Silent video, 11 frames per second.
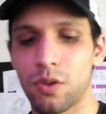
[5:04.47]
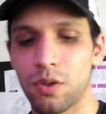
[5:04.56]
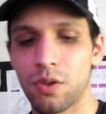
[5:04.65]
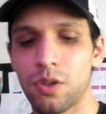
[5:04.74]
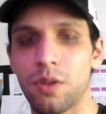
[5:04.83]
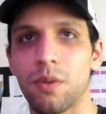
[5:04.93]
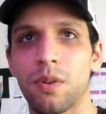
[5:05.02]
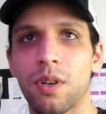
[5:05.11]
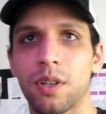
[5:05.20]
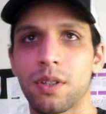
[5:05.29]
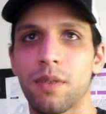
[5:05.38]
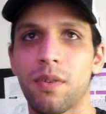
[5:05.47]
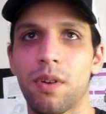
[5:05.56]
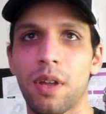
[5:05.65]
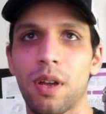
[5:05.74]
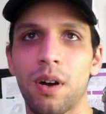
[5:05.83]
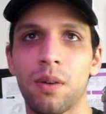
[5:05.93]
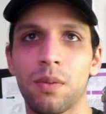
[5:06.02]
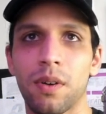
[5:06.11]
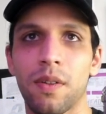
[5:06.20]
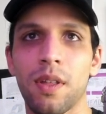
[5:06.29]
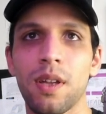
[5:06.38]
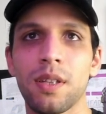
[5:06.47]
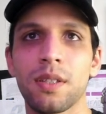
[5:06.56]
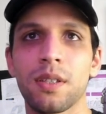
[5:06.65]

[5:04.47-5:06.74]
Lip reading: 2, because I've already got one of these.